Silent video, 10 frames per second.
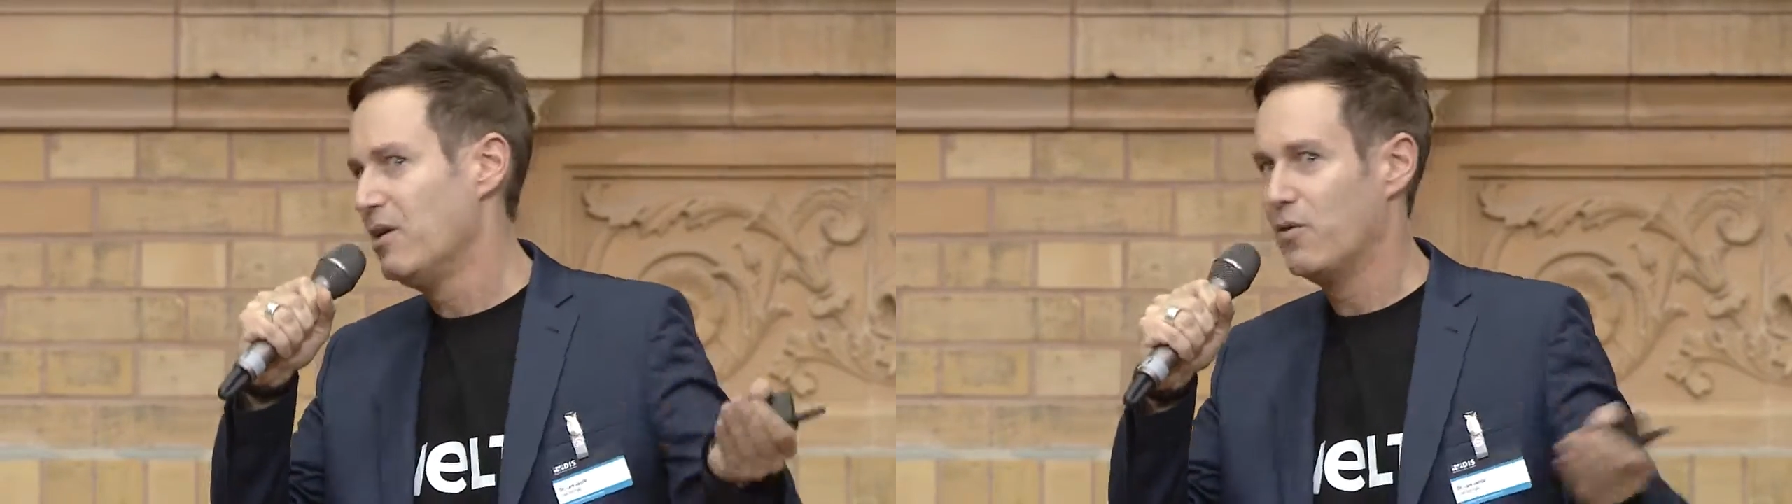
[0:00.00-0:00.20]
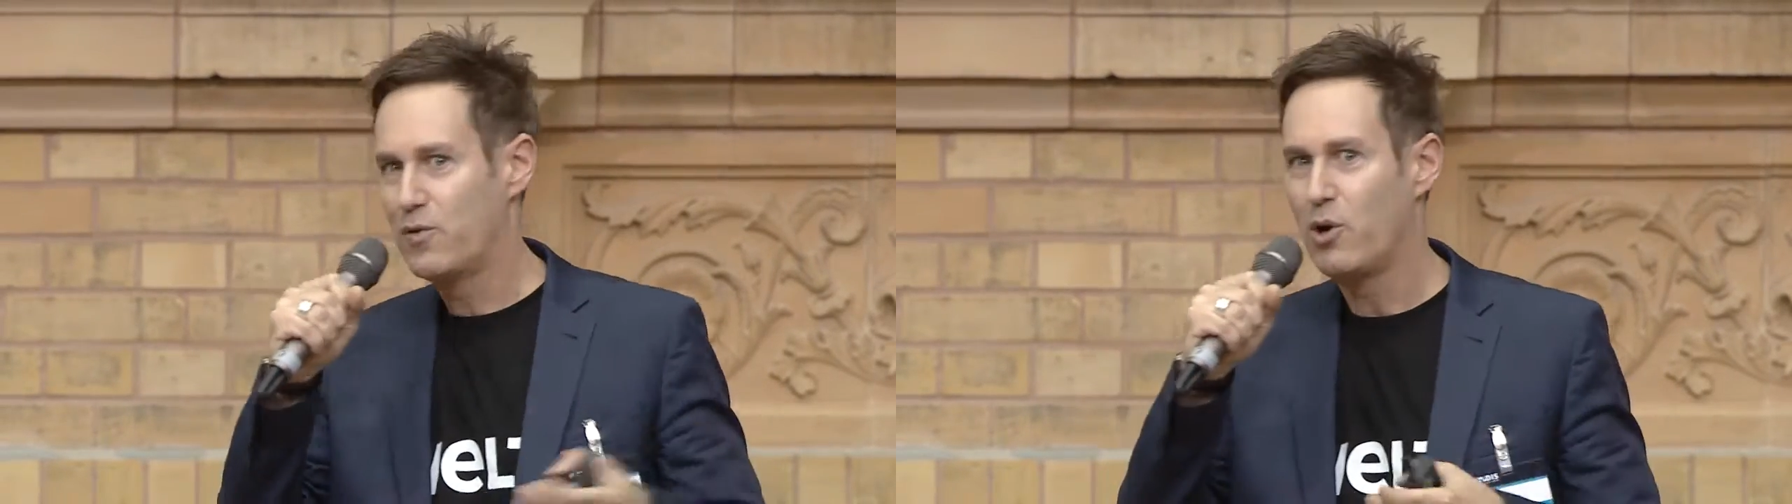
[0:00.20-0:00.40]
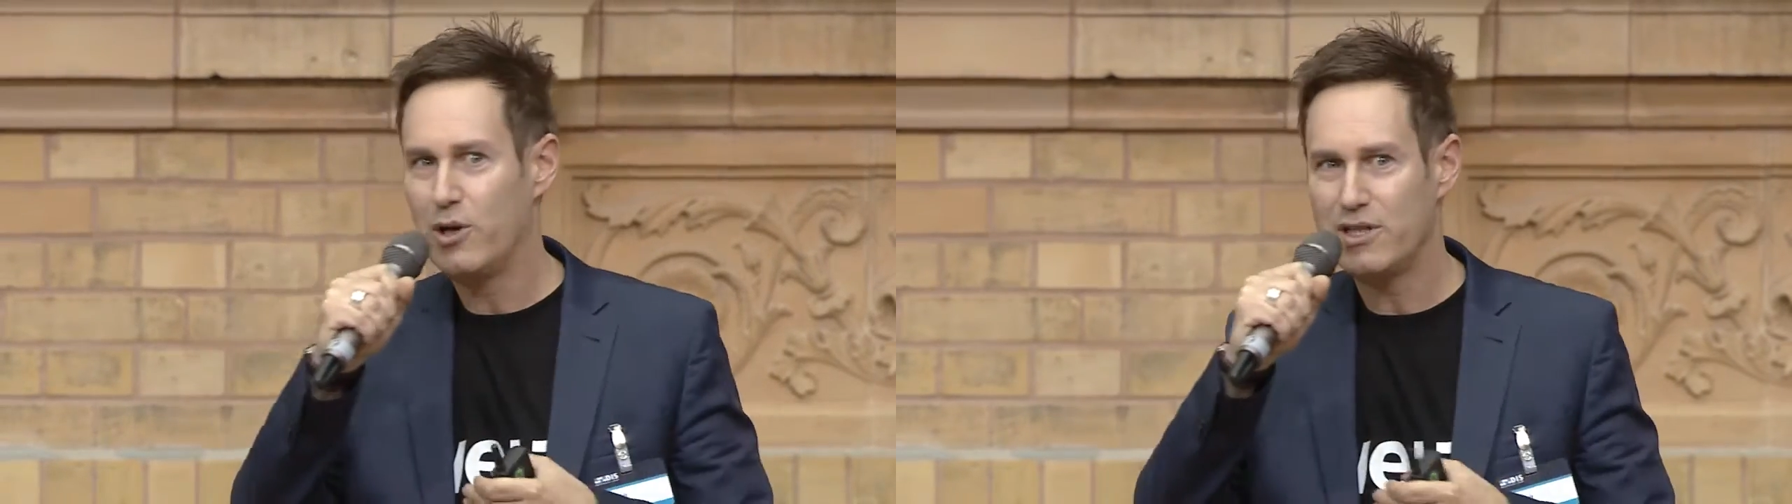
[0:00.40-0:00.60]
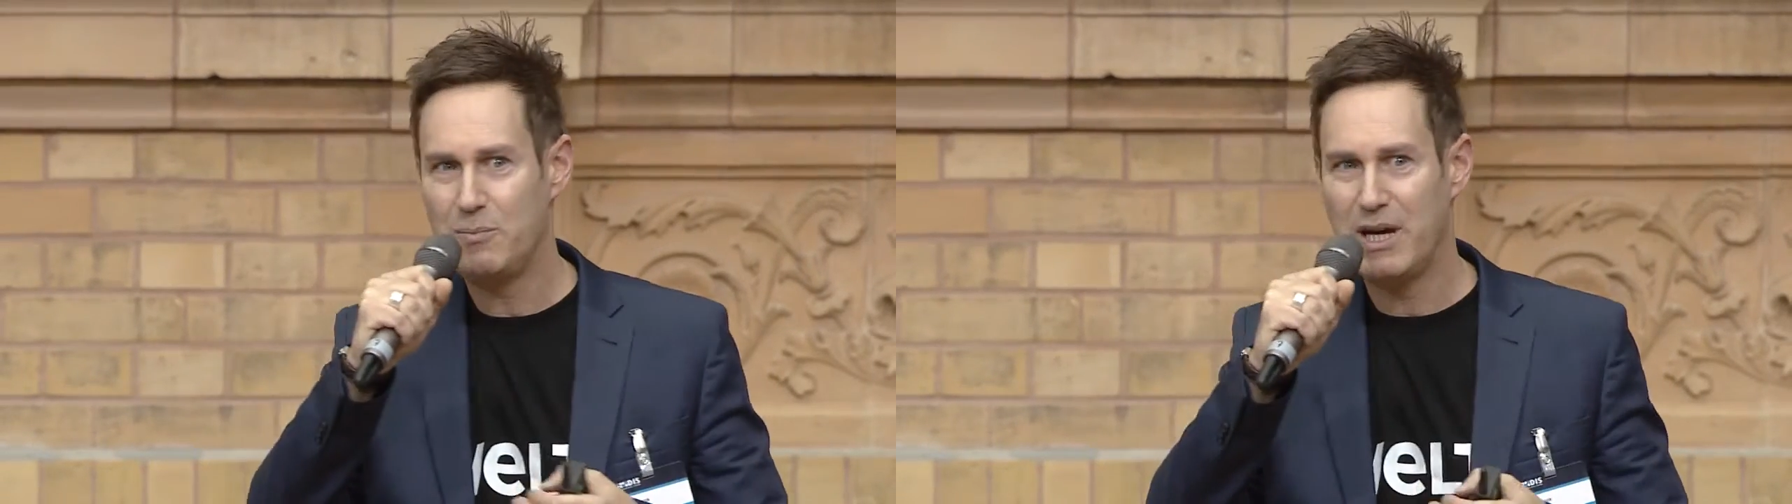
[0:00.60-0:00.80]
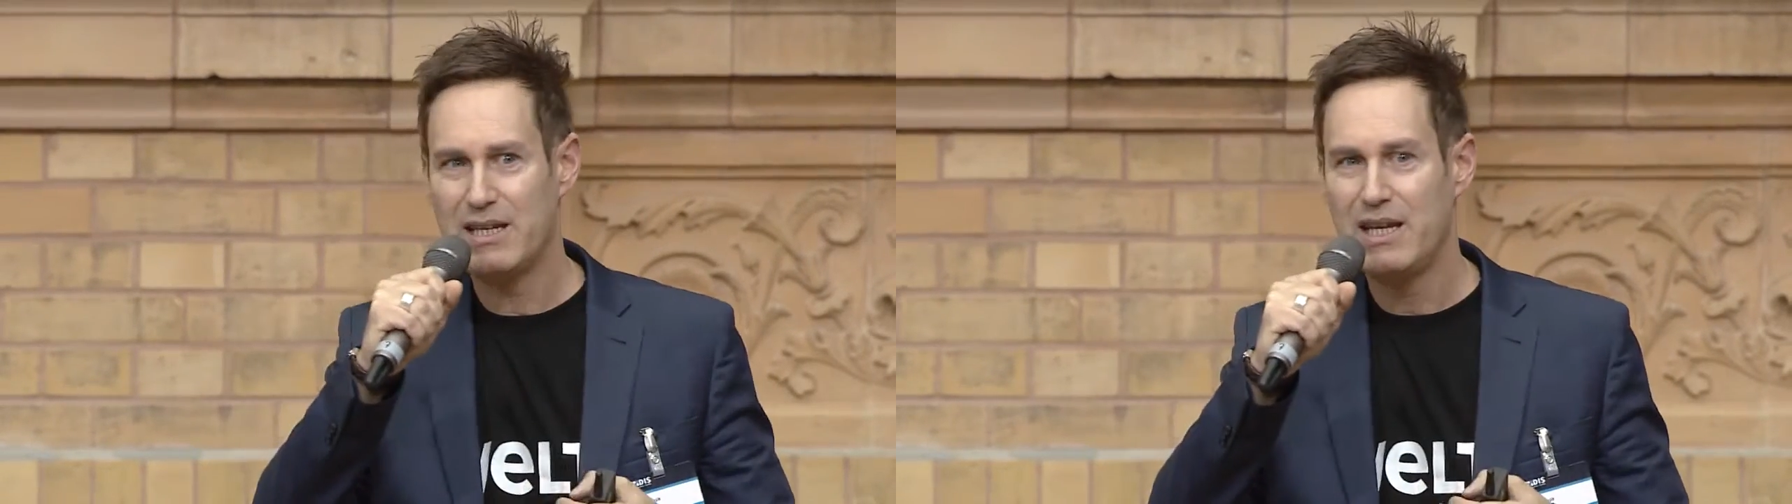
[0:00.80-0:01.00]
of course,
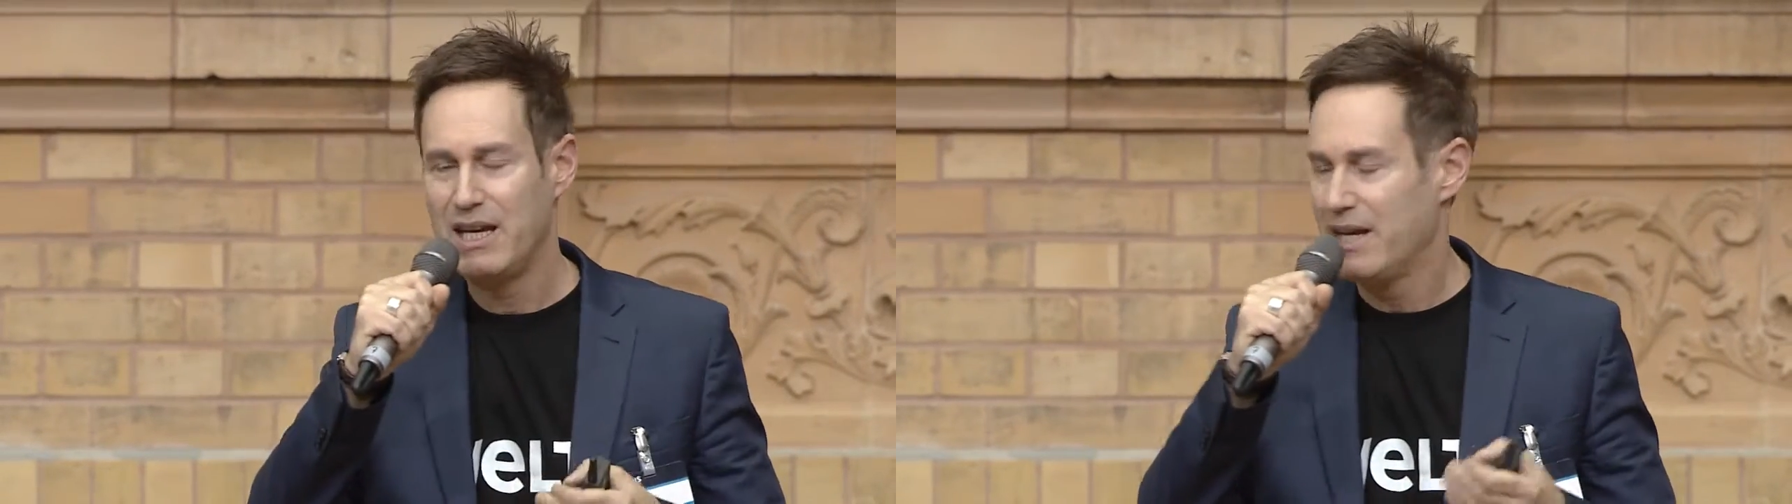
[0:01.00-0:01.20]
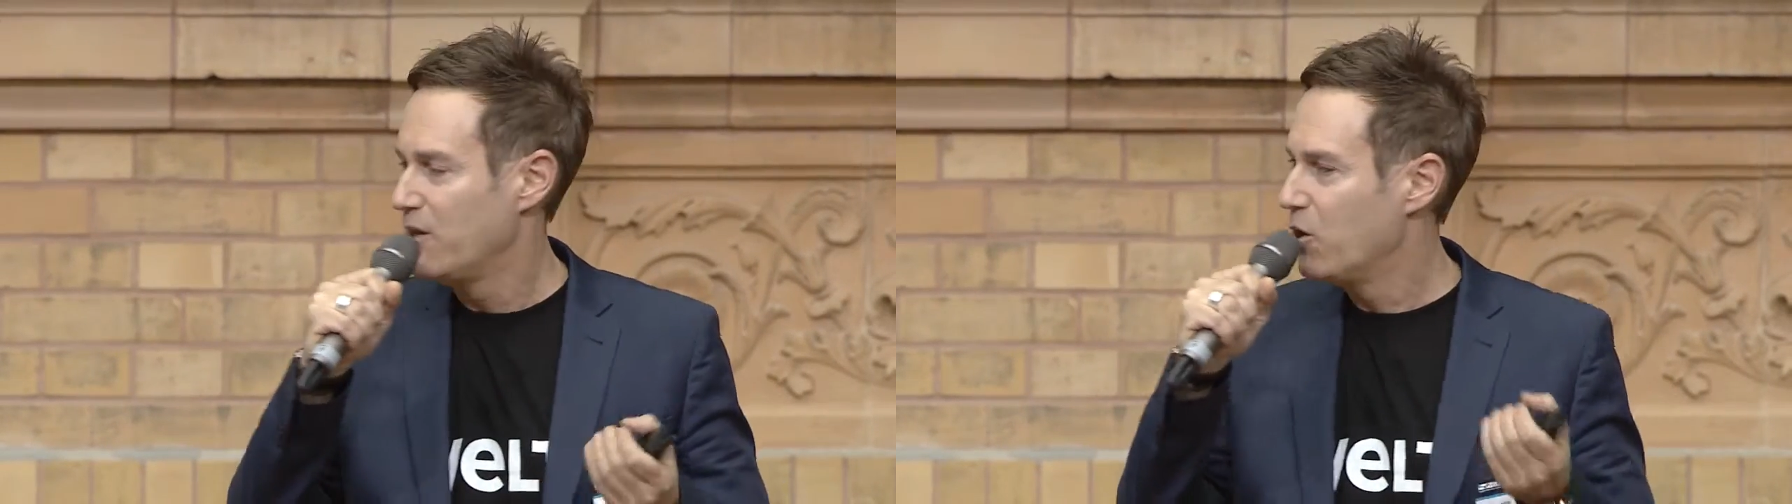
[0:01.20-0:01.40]
but you